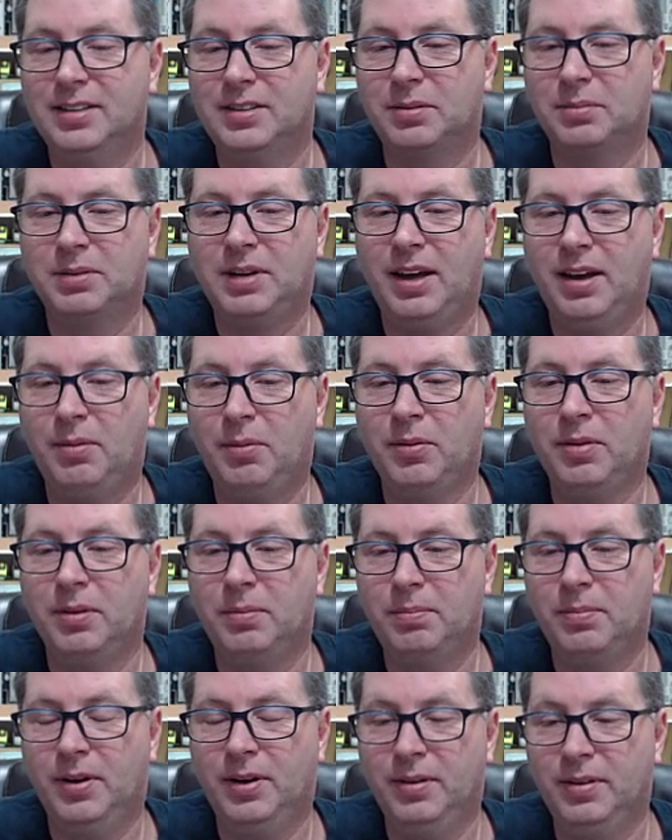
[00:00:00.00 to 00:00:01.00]
time on
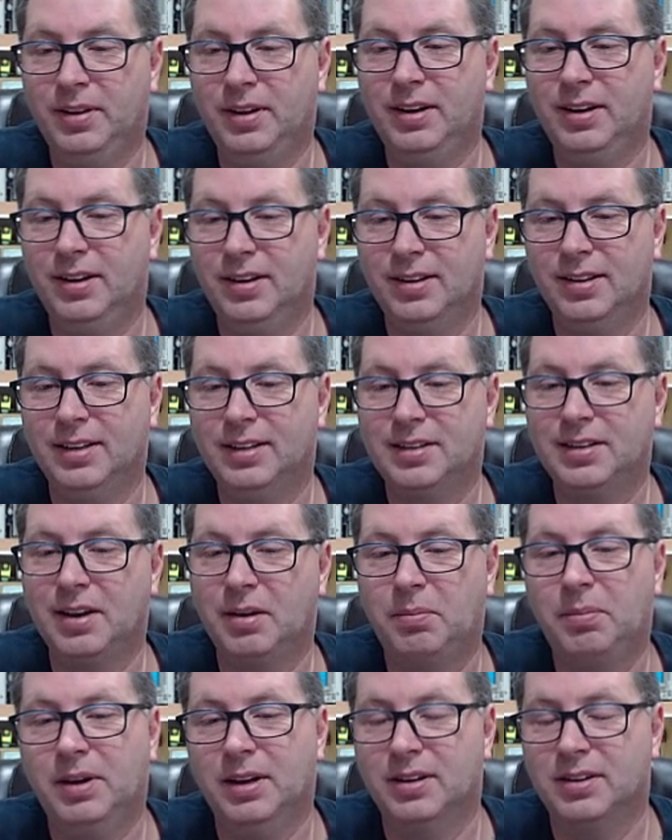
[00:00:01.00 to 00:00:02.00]
the
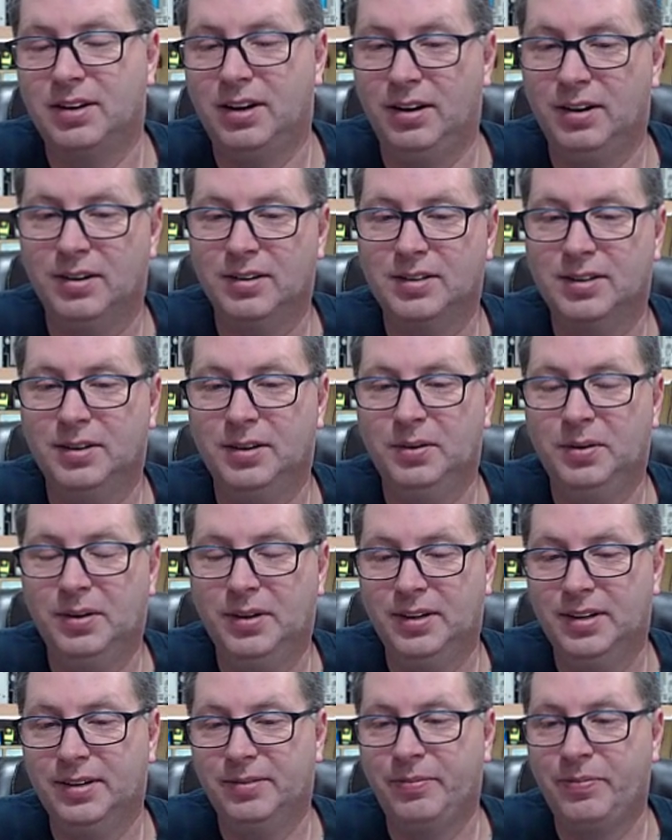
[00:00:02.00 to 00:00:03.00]
listening bench here.
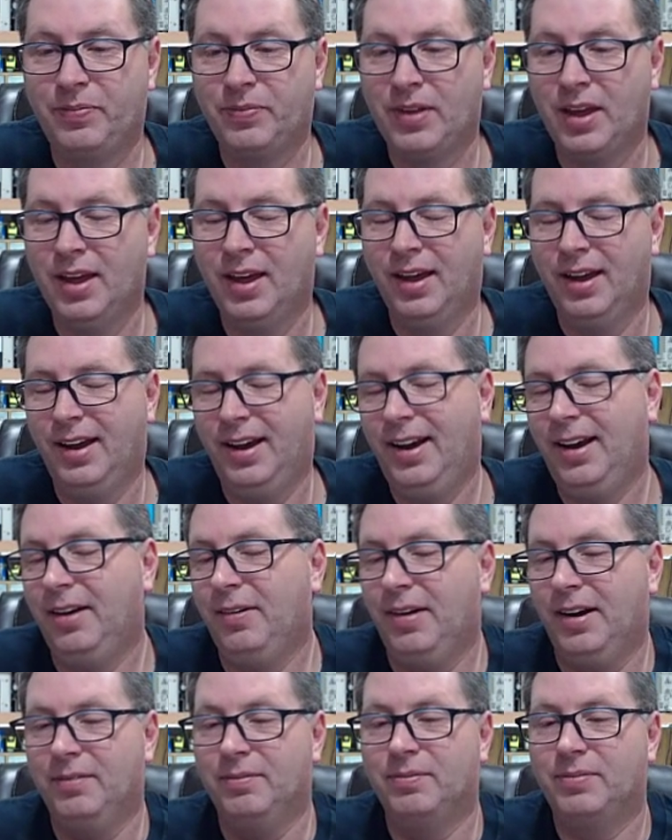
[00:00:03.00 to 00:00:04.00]
So
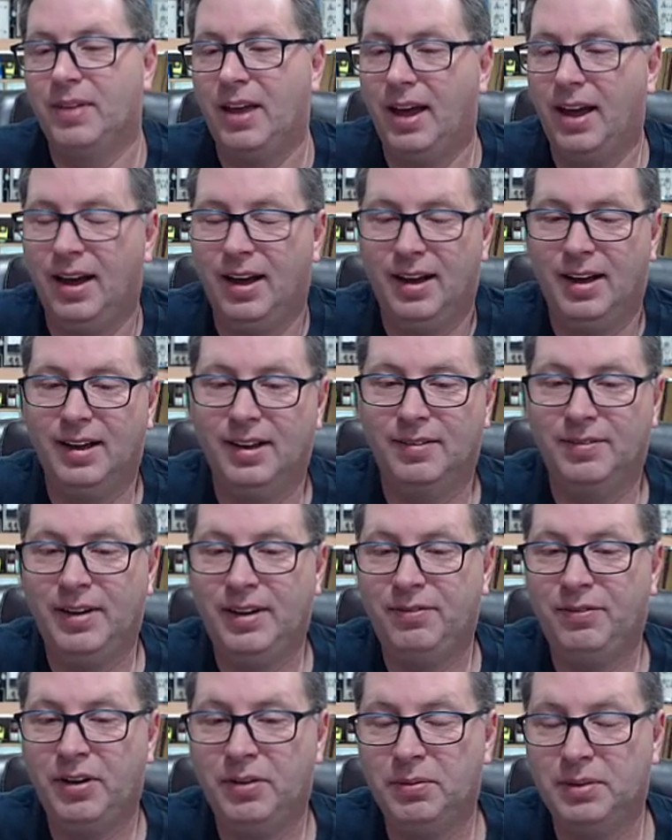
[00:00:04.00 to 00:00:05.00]
anyway, I've
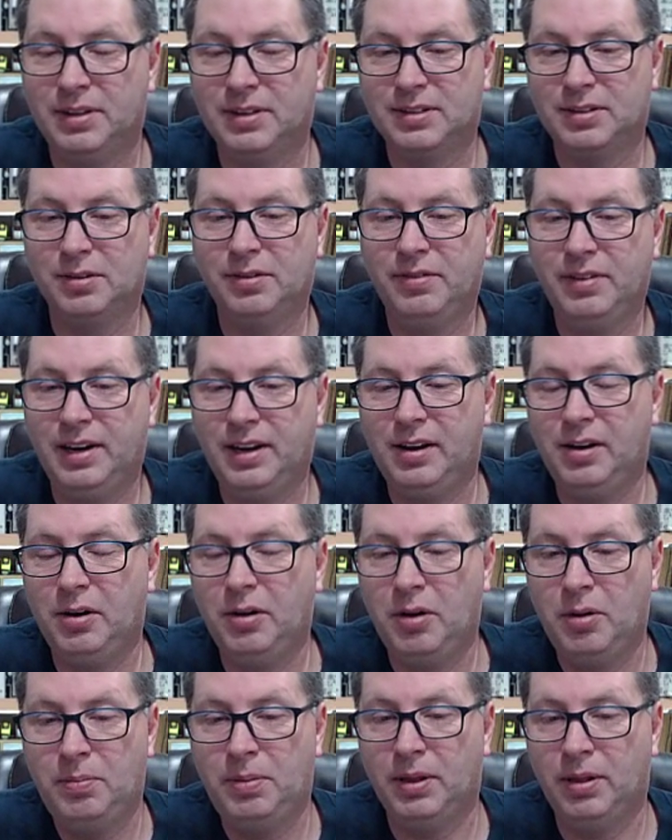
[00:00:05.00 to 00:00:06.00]
had fun with this little video. I
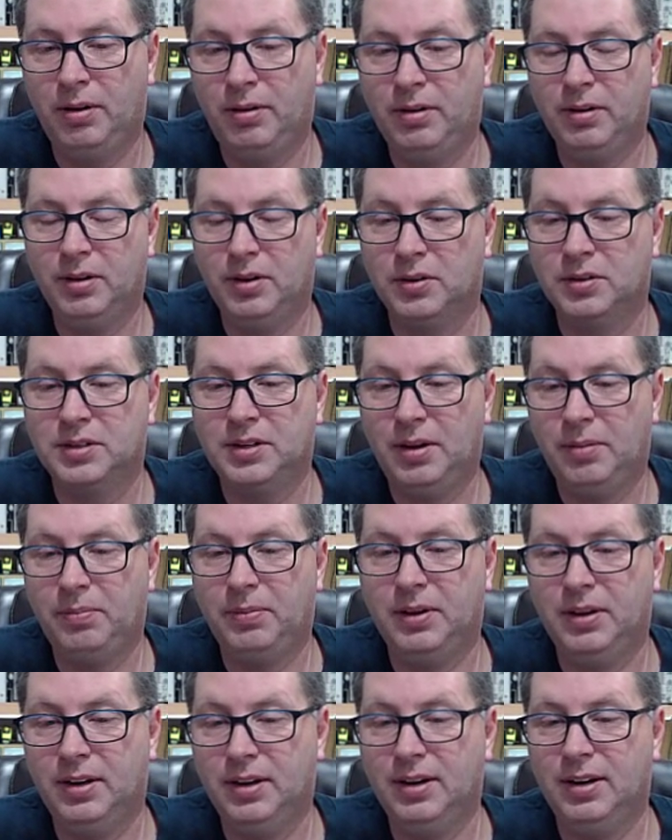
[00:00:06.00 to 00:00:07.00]
hope you learned a little
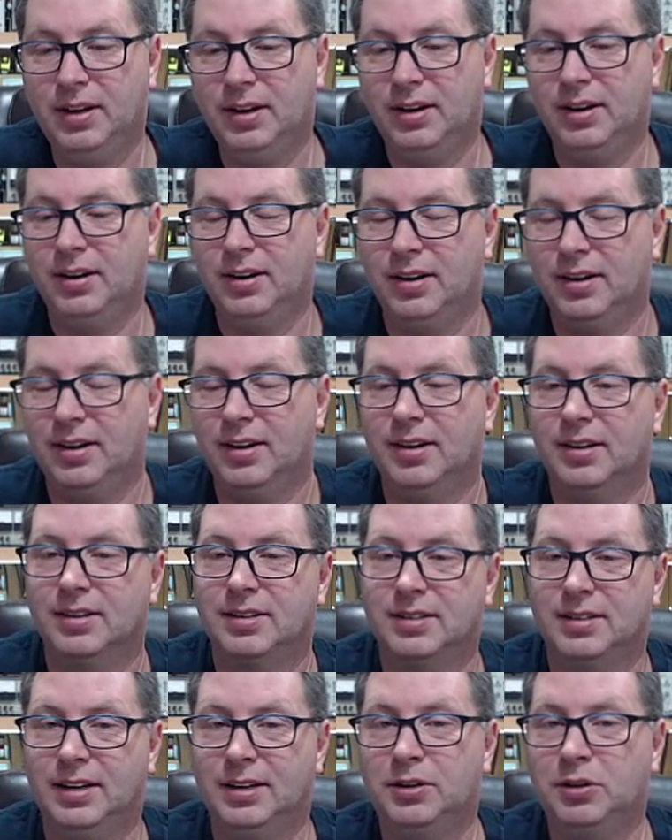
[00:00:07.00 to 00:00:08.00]
something, and
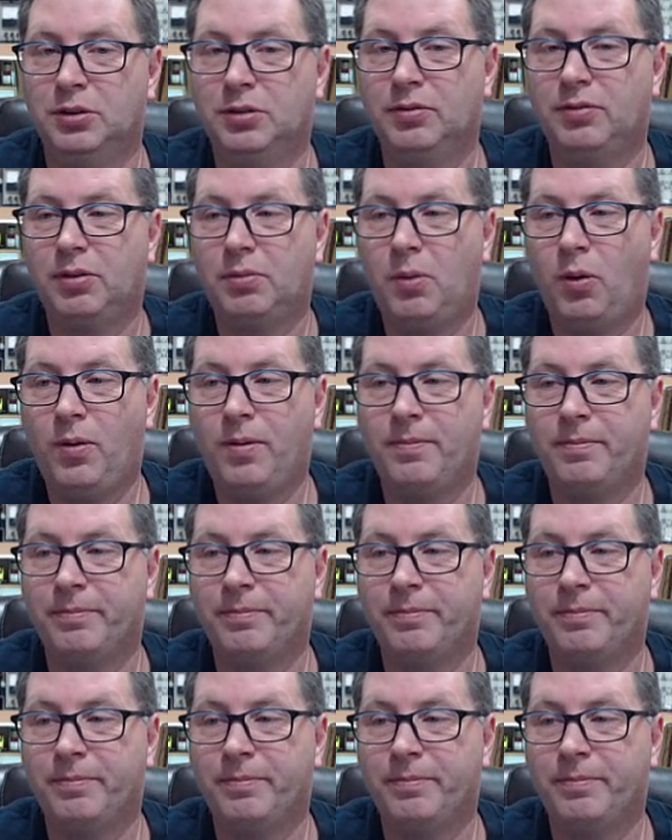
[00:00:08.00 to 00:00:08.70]
stay tuned for more.